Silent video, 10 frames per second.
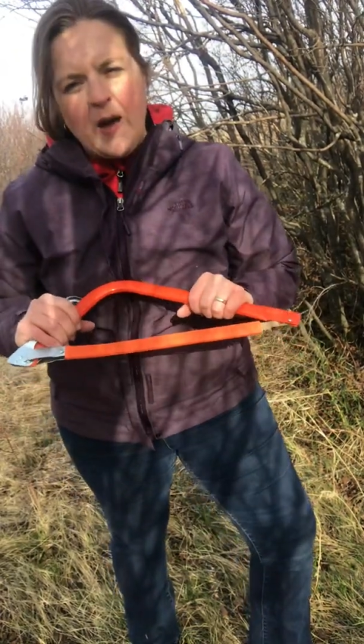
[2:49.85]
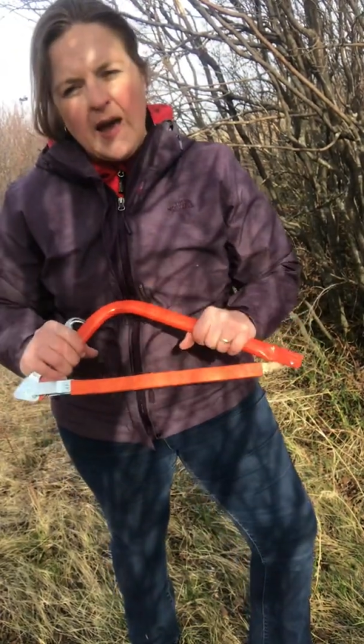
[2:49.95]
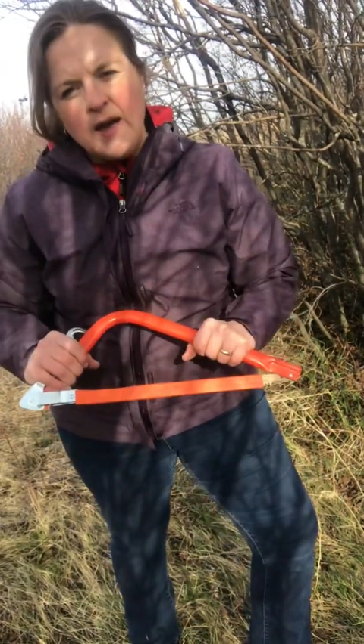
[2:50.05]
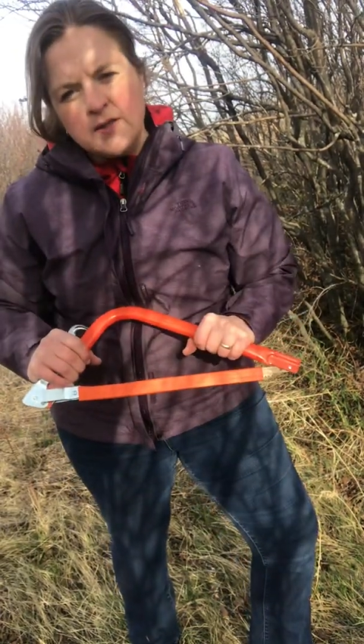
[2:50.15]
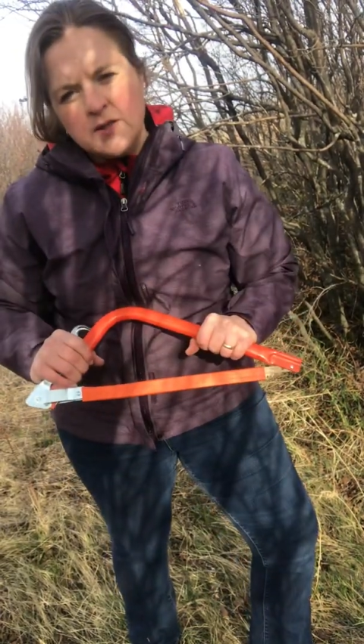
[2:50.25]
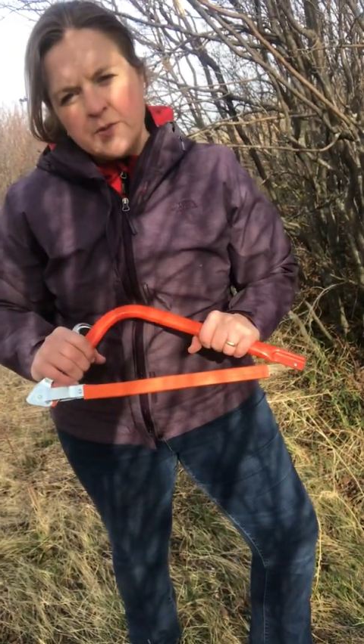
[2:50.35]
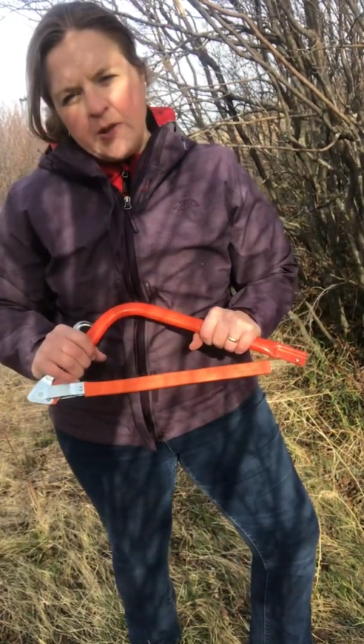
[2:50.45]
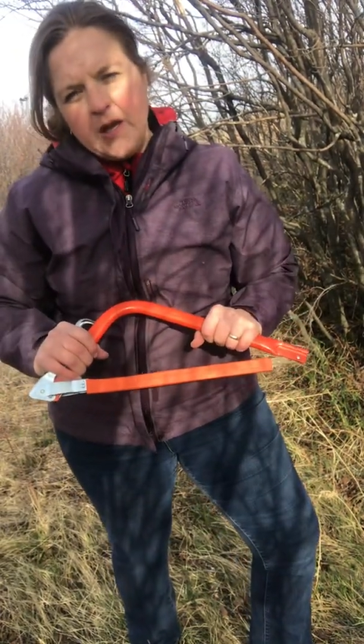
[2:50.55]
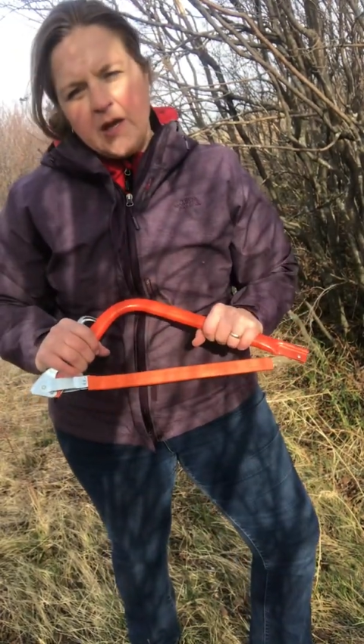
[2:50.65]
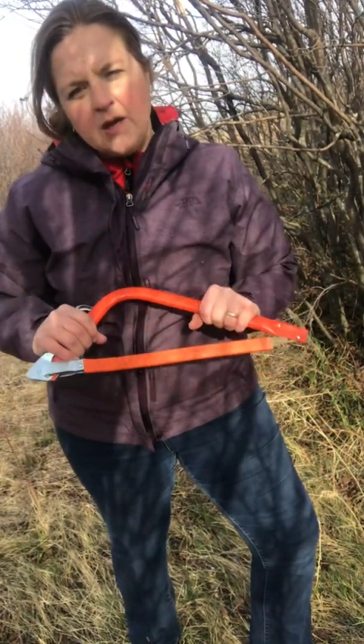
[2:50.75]
pass the
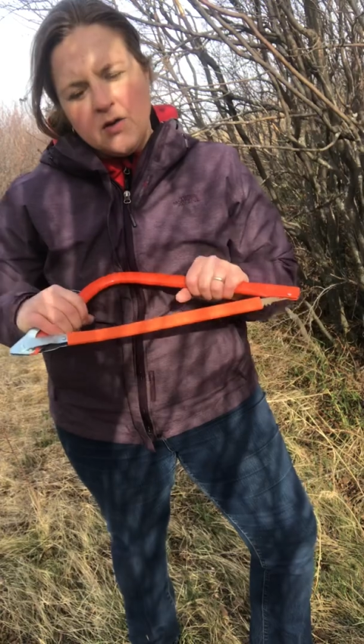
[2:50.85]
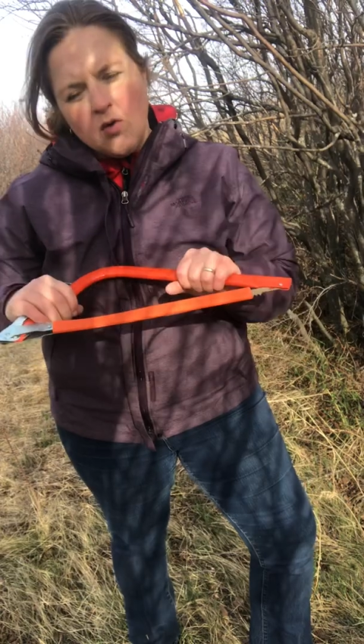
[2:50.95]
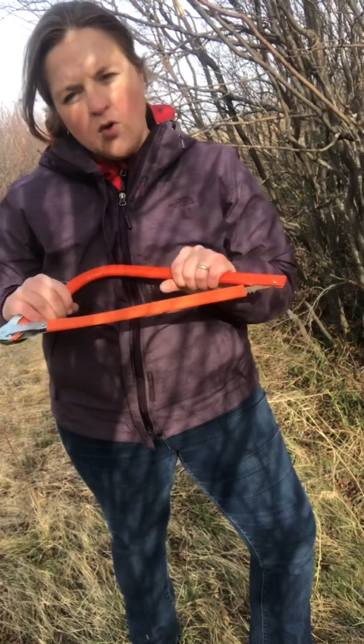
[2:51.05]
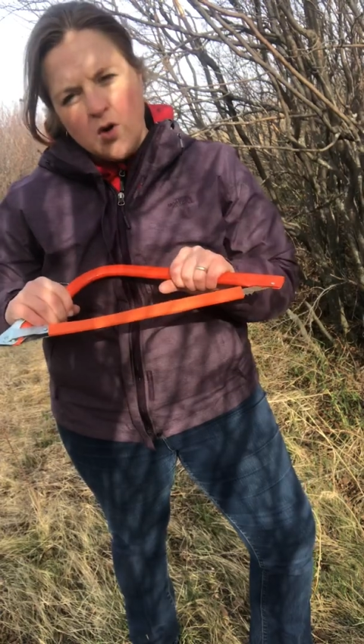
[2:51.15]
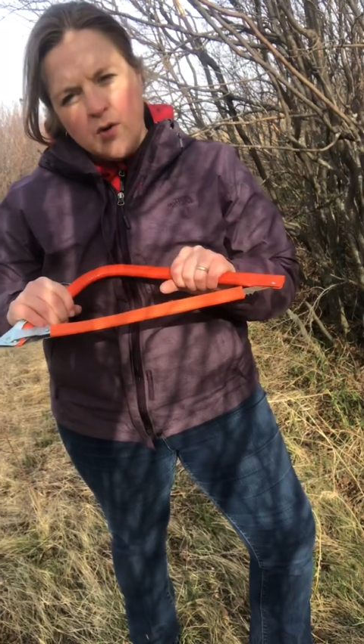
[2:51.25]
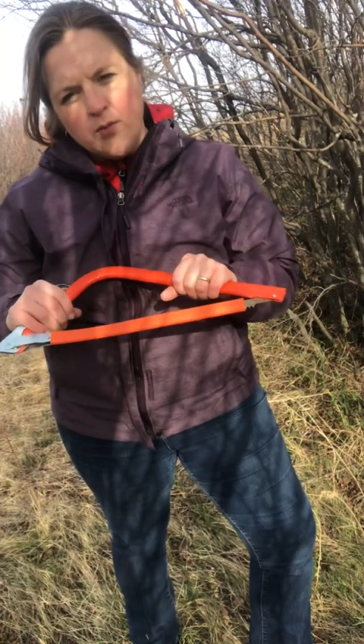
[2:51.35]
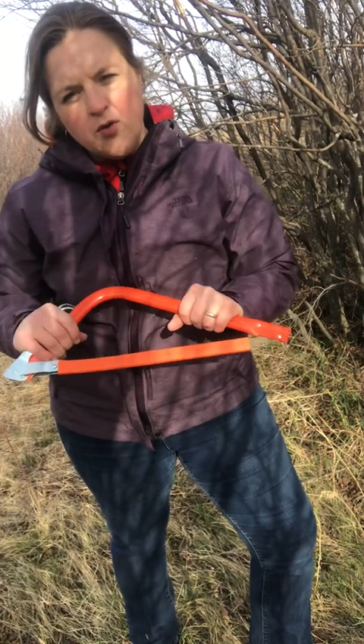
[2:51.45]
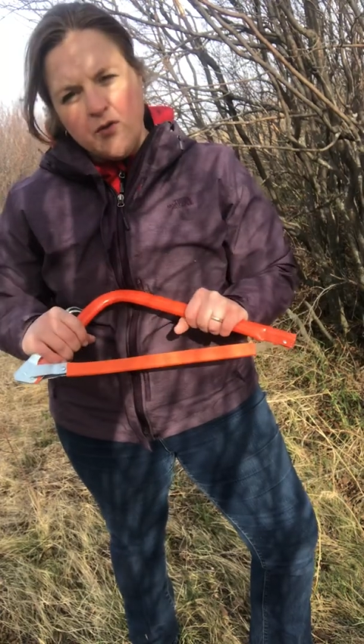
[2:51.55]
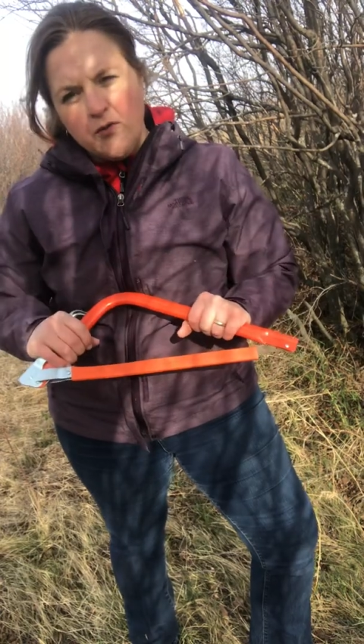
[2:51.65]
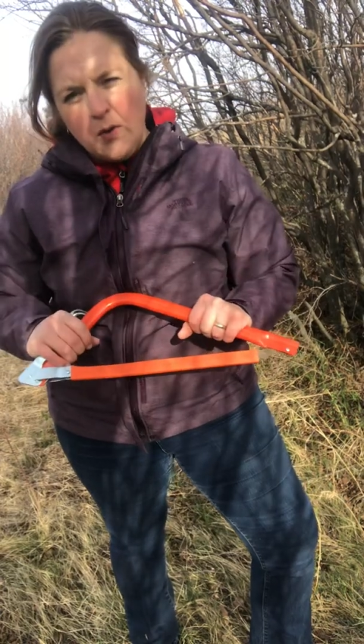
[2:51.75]
blade or
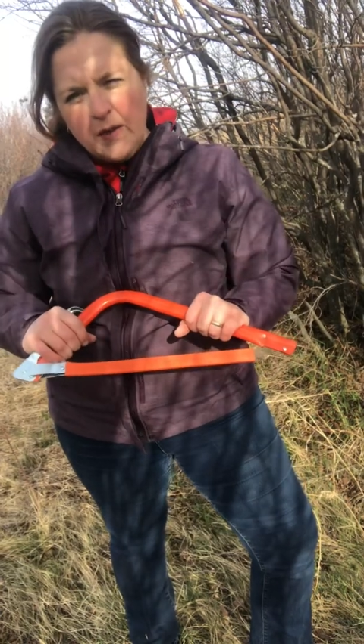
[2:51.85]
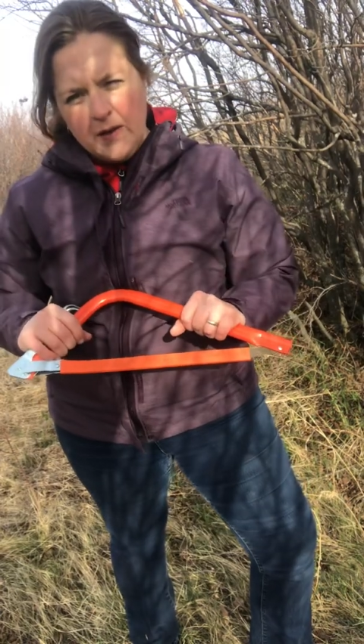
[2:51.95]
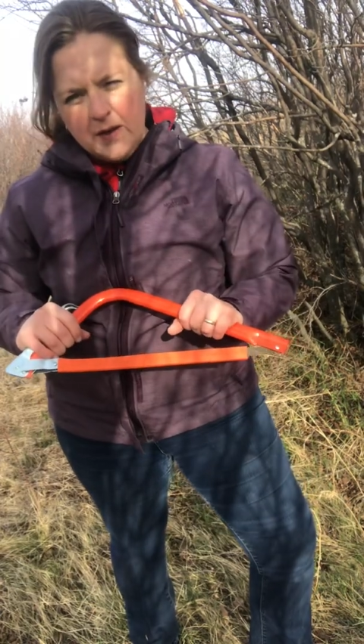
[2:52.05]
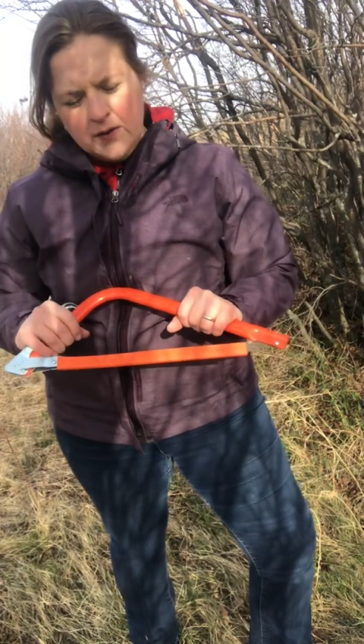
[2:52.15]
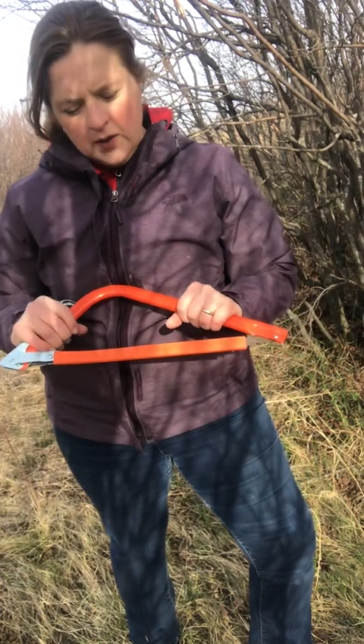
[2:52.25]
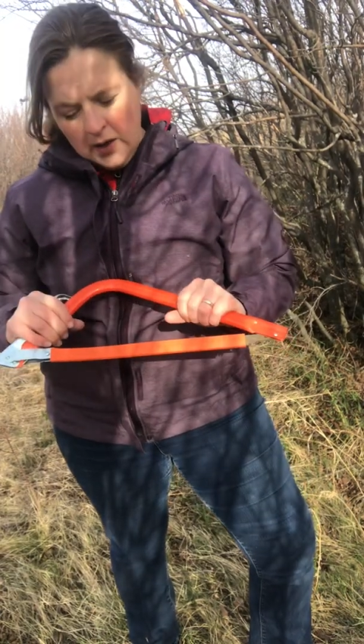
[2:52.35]
move with it,